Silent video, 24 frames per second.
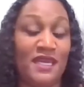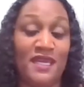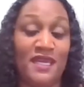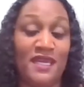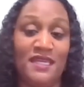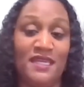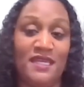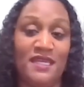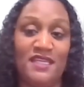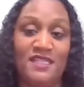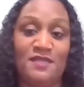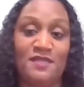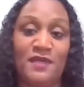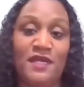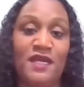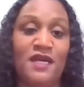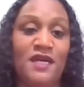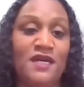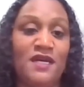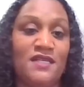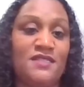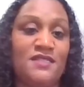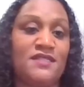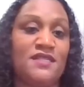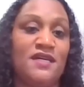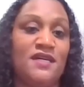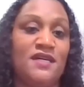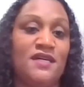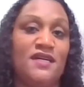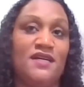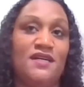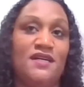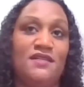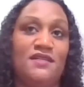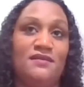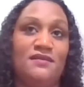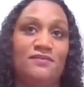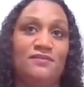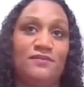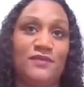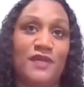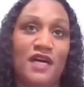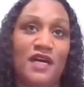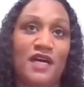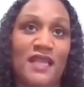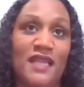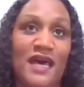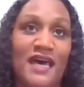And it's because
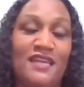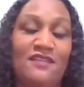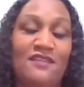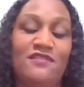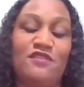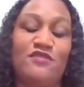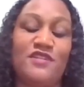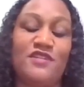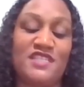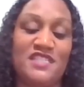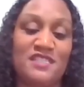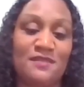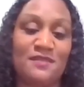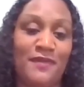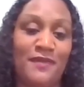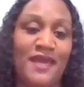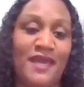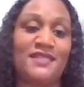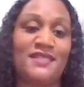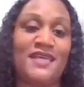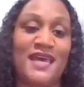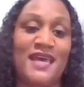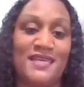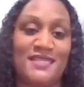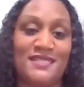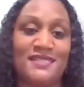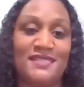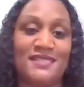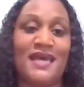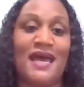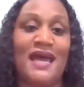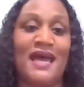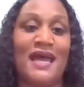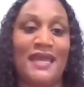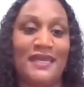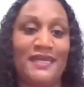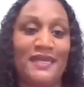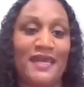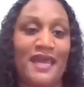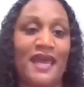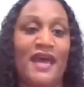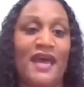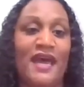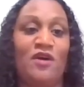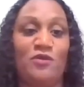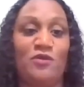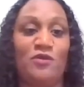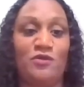a lot of the respect has died
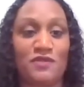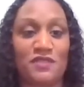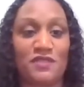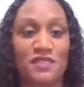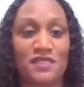out